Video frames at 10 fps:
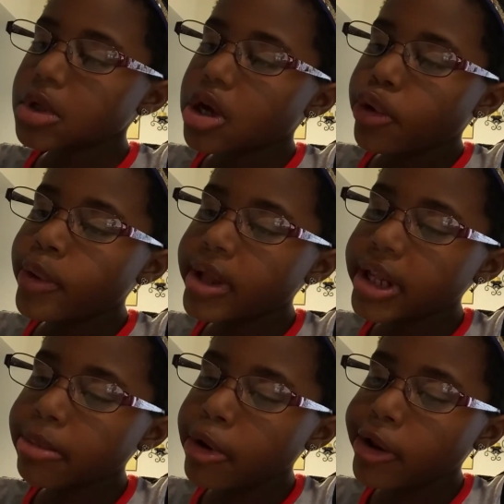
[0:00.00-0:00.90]
Quickly,
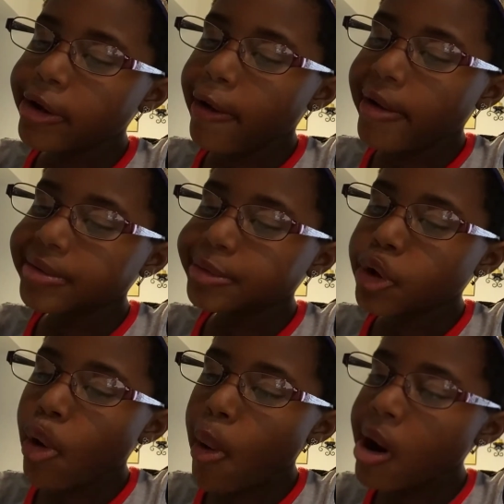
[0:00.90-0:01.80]
Merlin,
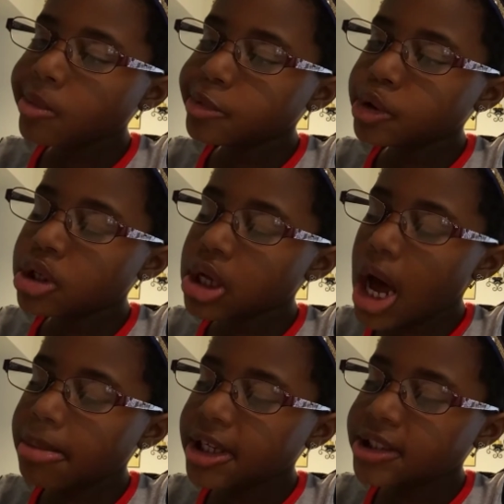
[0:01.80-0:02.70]
go up to the
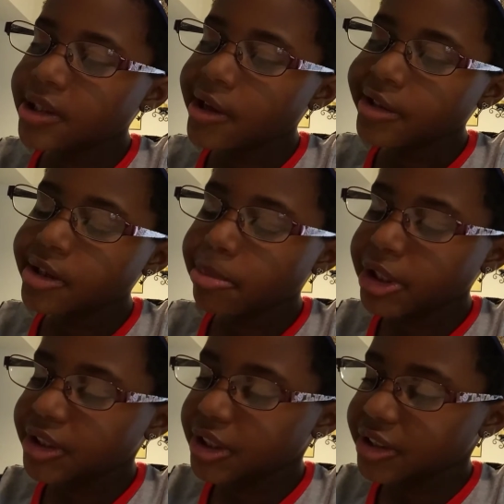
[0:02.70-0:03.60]
llamas, said
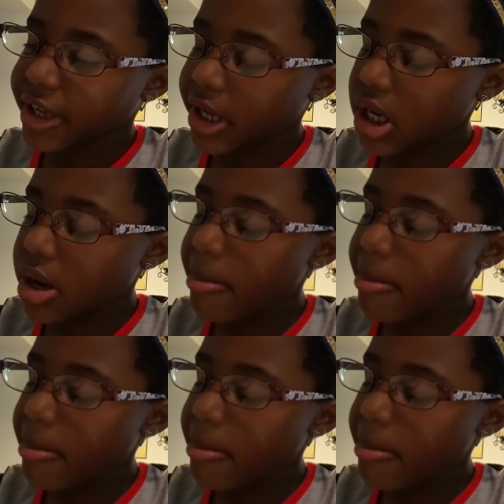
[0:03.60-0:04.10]
Princess Anna.